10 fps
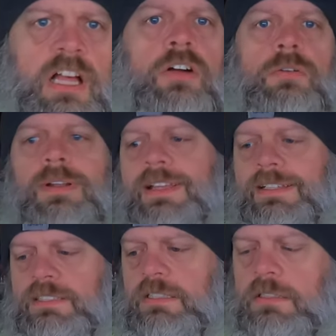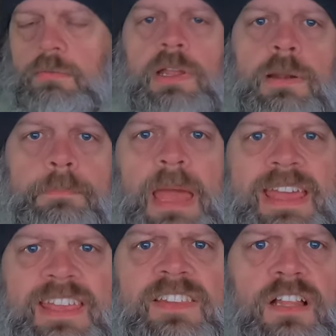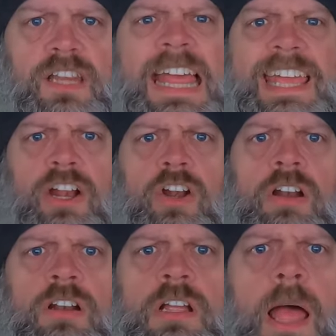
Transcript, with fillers: All right, we are back in the lair.